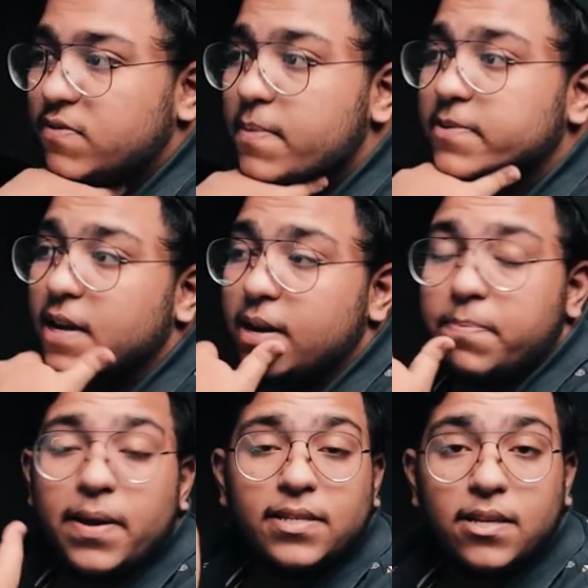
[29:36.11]
website
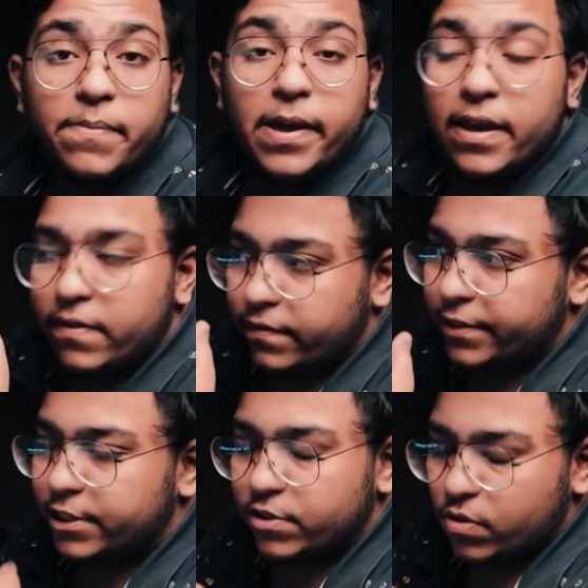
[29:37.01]
Pixabay,
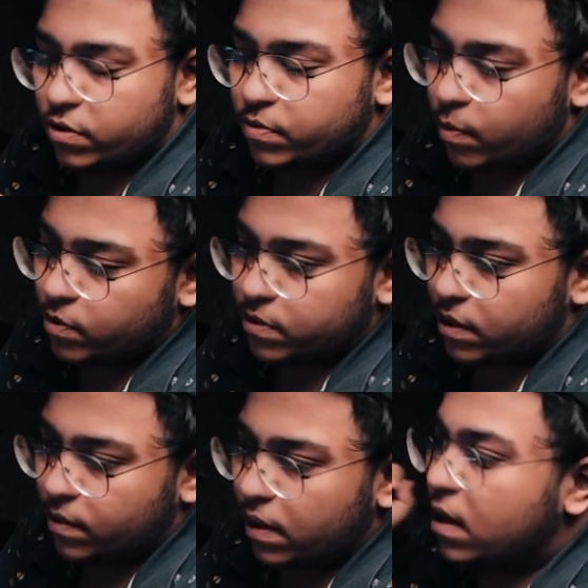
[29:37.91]
which is not
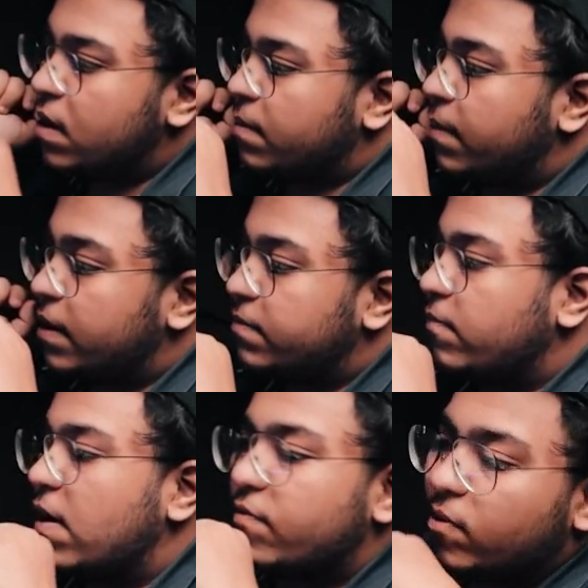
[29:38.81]
sponsored, but
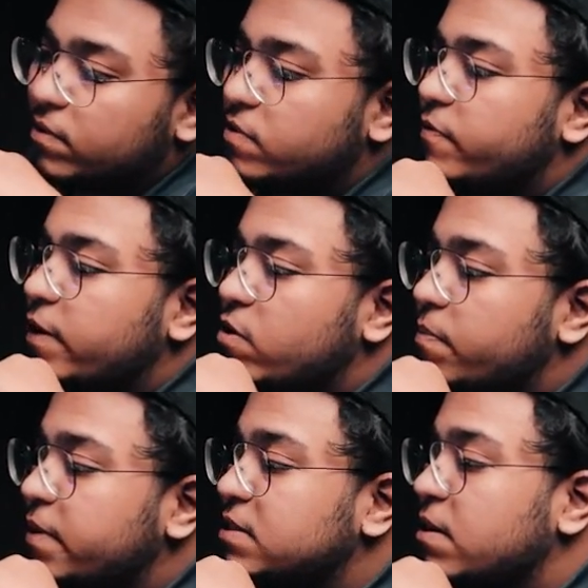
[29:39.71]
I found this video
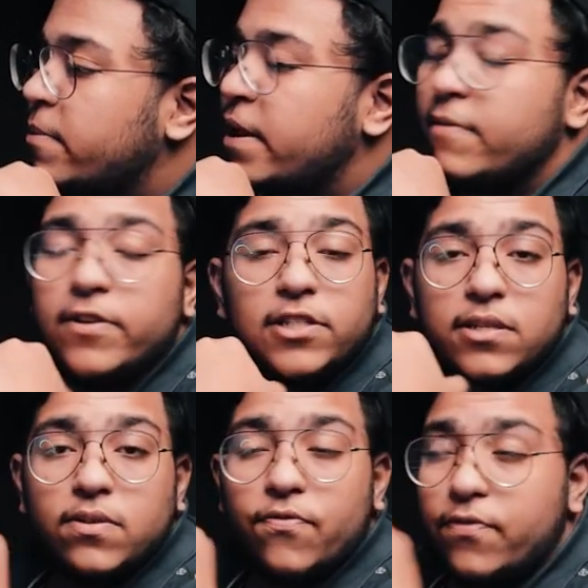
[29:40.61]
on Pixabay, which
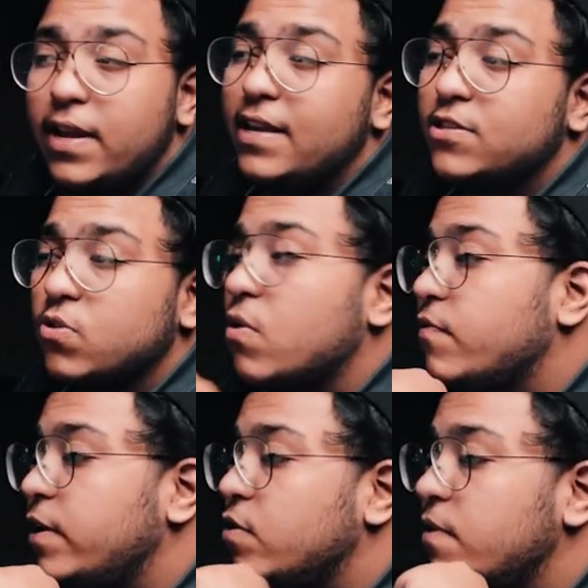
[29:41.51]
is a free stock
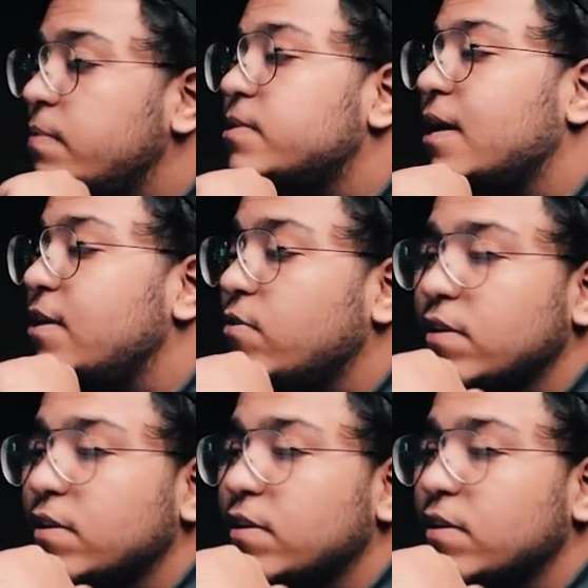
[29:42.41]
video website. You